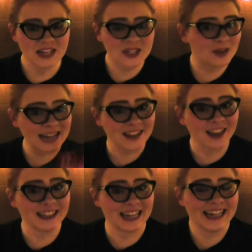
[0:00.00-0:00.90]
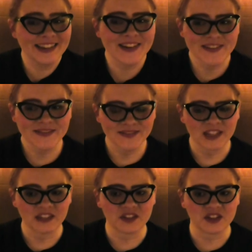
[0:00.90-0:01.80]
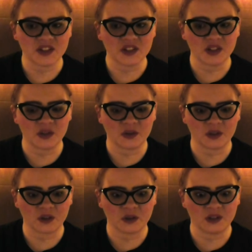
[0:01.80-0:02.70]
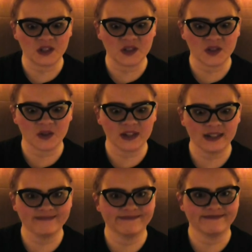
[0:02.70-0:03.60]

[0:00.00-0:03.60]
It's a nice holiday, if you just ignore that origin story.